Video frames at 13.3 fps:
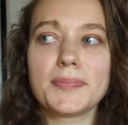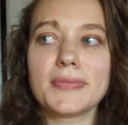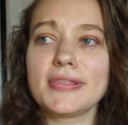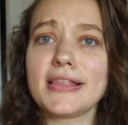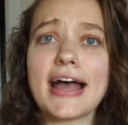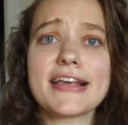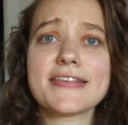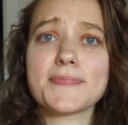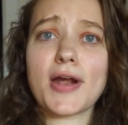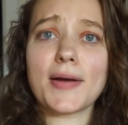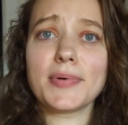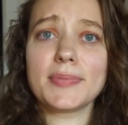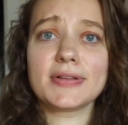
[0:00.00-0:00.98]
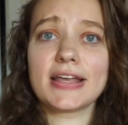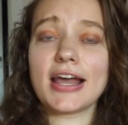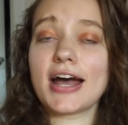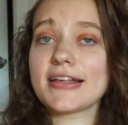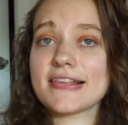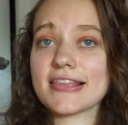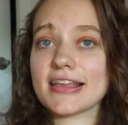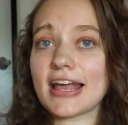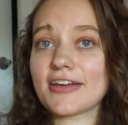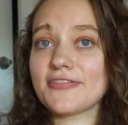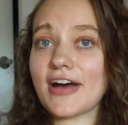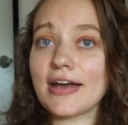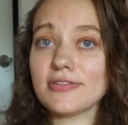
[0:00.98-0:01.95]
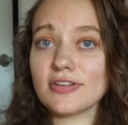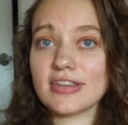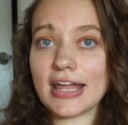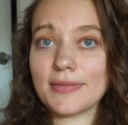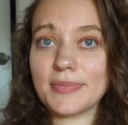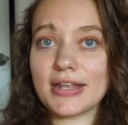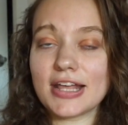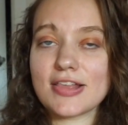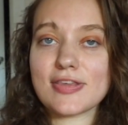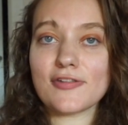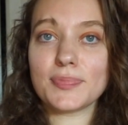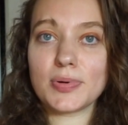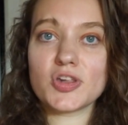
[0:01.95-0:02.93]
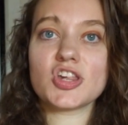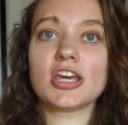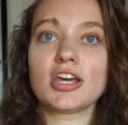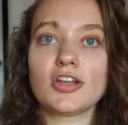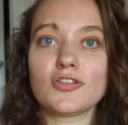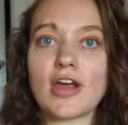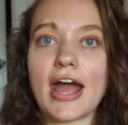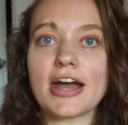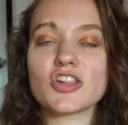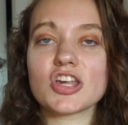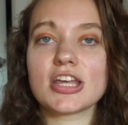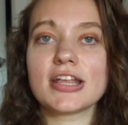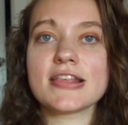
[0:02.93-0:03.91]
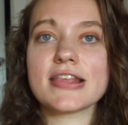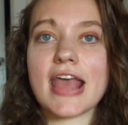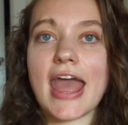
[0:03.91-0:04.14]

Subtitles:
less probably, honestly, like 5 to 10 minutes of pushing contractions,